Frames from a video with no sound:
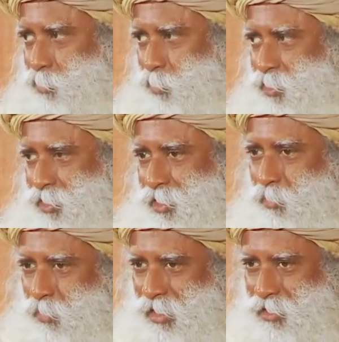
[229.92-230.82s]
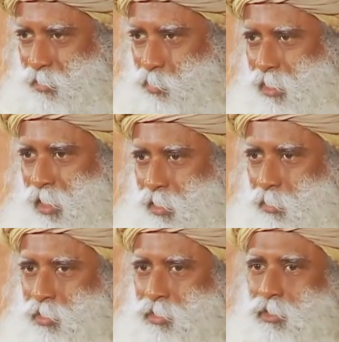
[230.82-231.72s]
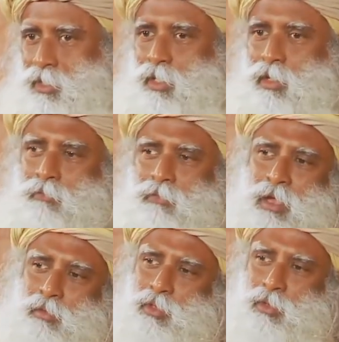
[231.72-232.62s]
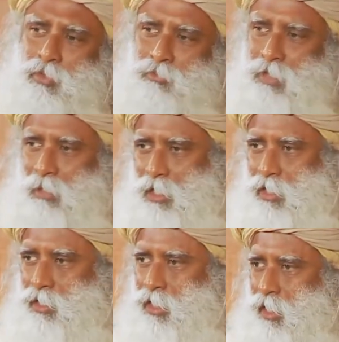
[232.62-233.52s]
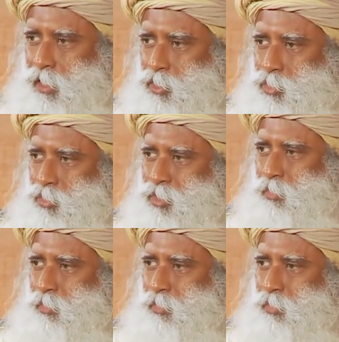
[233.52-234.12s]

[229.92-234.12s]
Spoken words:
To put it in a very simple language, why would your own family turn against you?